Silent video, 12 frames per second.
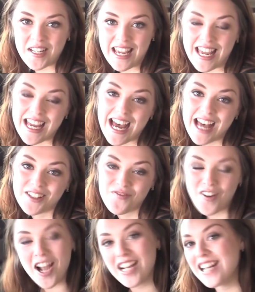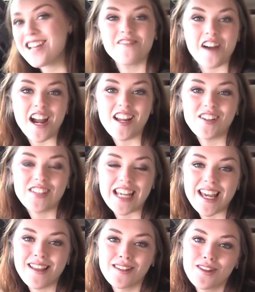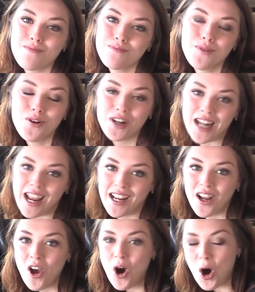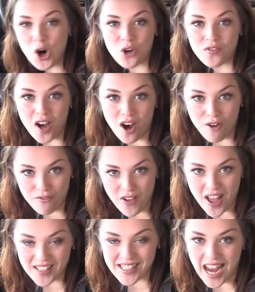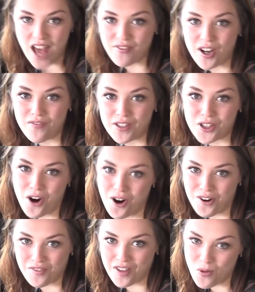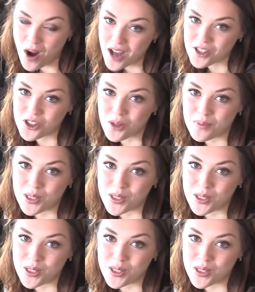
It has finally arrived. It is the morning of our first ever photography workshop.